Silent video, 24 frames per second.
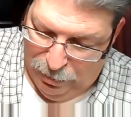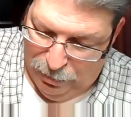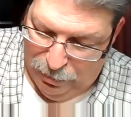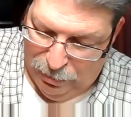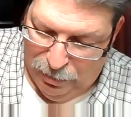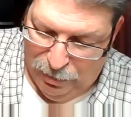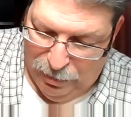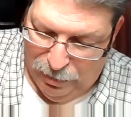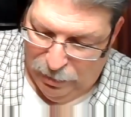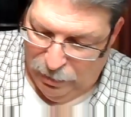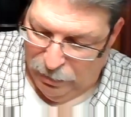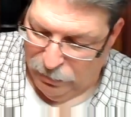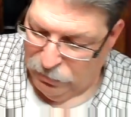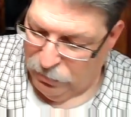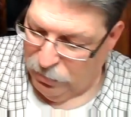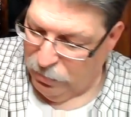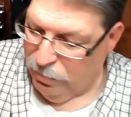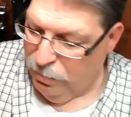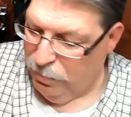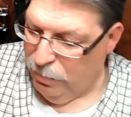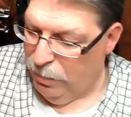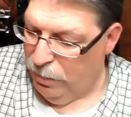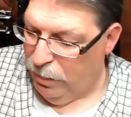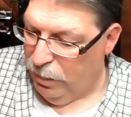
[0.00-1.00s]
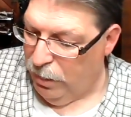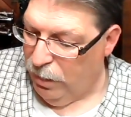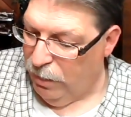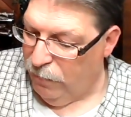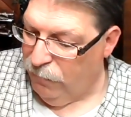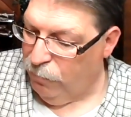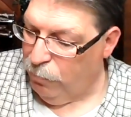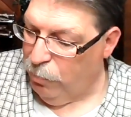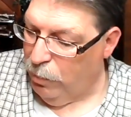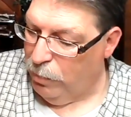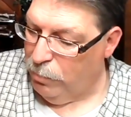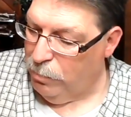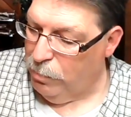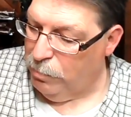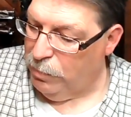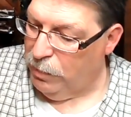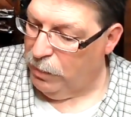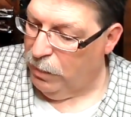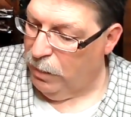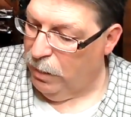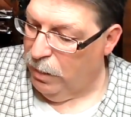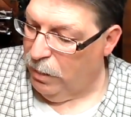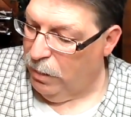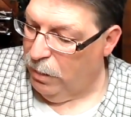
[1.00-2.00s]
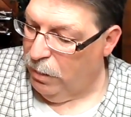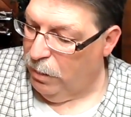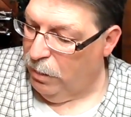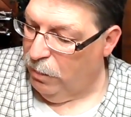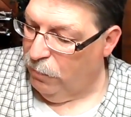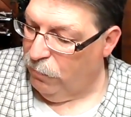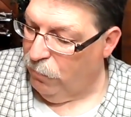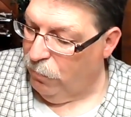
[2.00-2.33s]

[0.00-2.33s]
Yeah, it does. And I've probably got